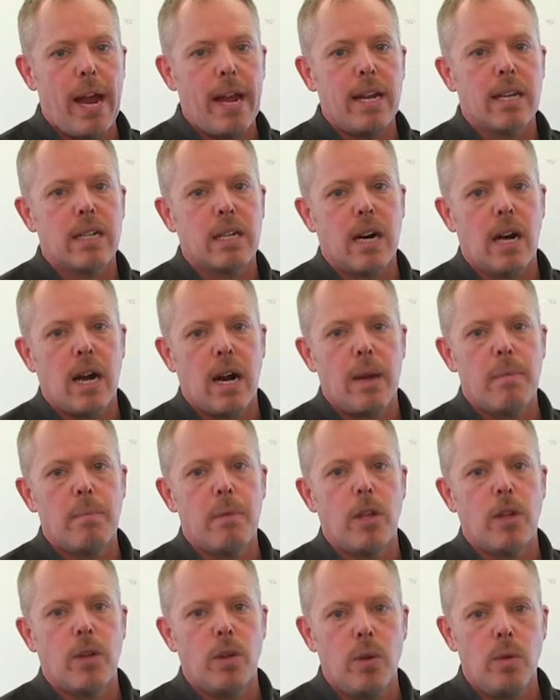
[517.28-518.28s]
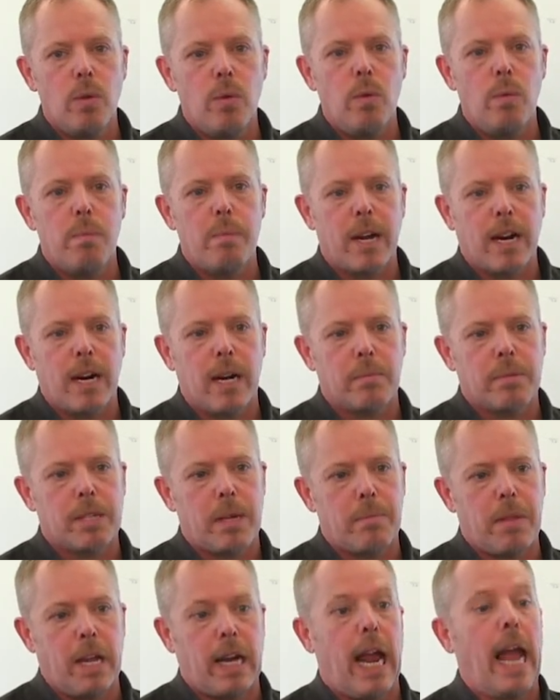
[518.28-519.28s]
anytime you pick up
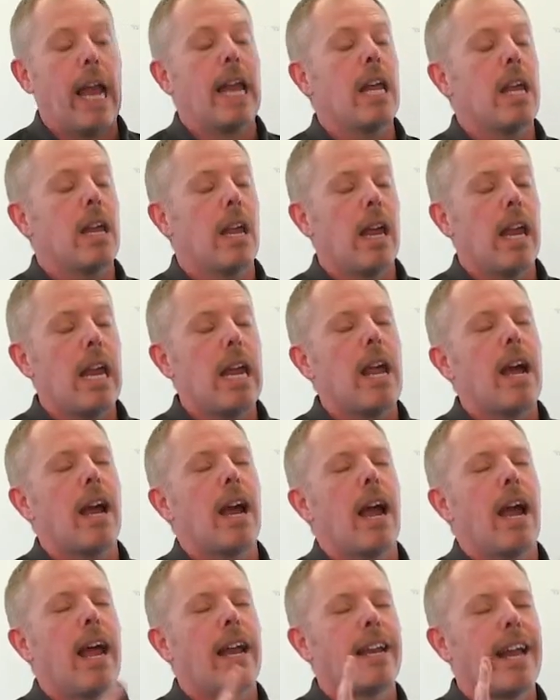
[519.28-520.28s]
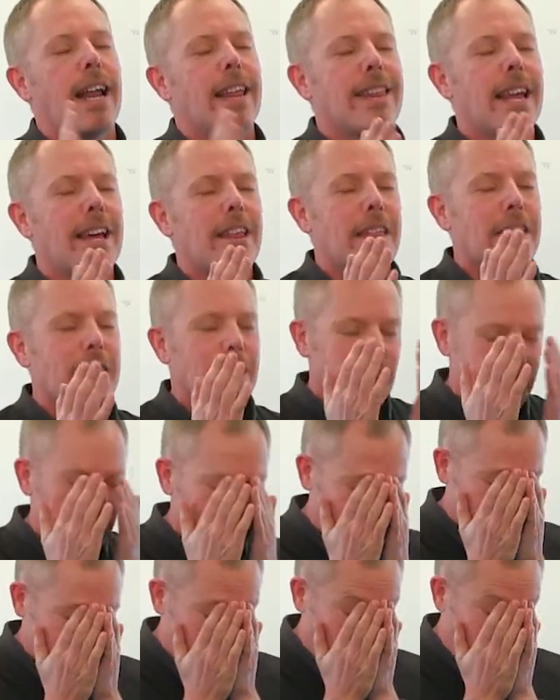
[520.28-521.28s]
something, any, and the other thing
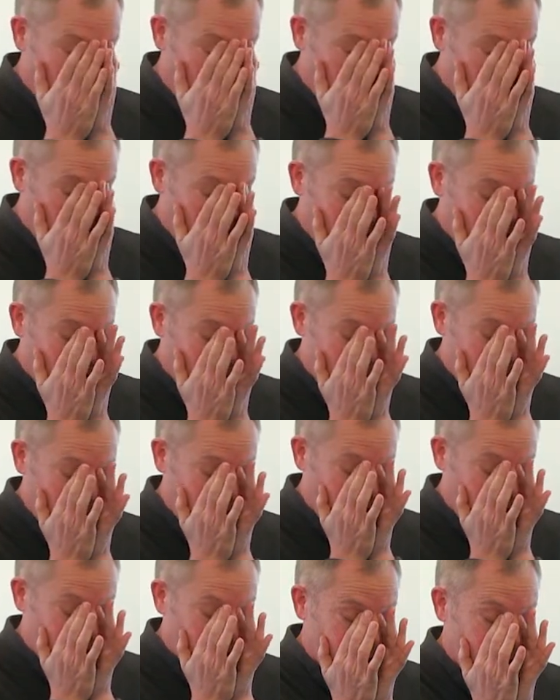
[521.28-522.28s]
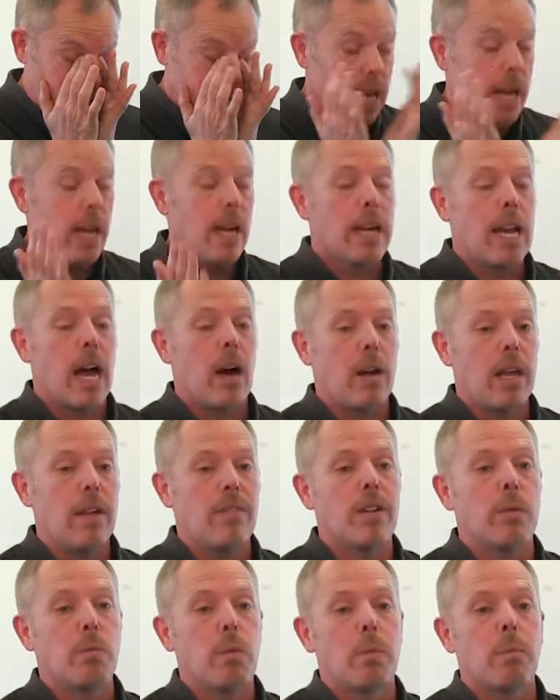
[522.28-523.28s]
too that's quite ironic about this now
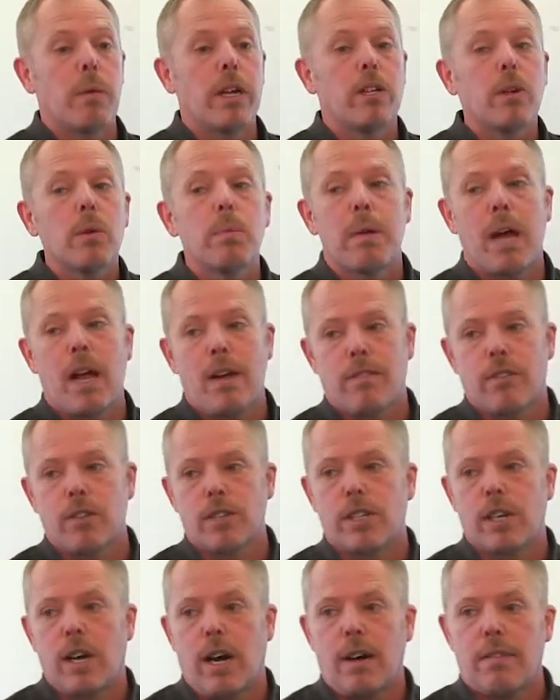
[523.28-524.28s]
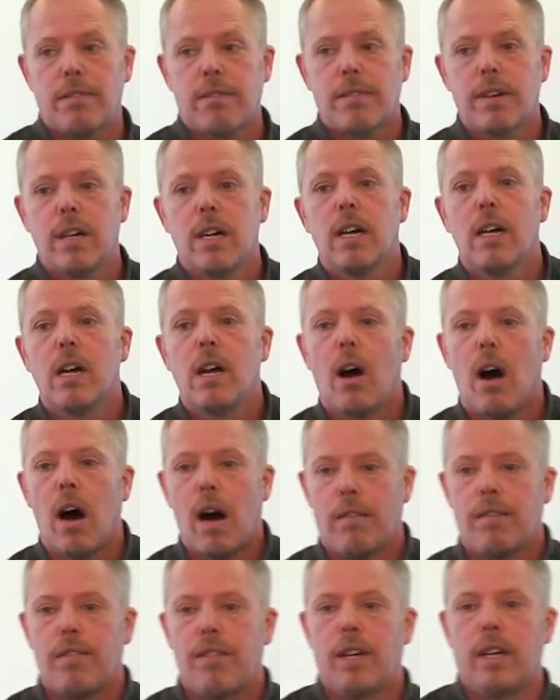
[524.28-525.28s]
even when we do pay for stuff
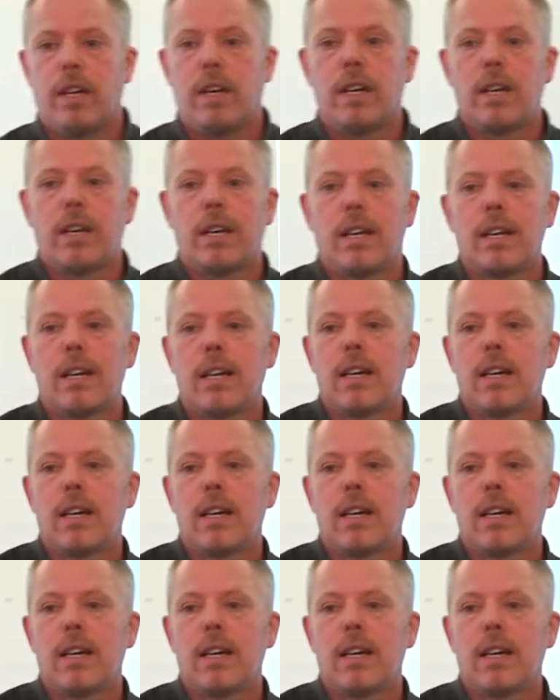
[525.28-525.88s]
often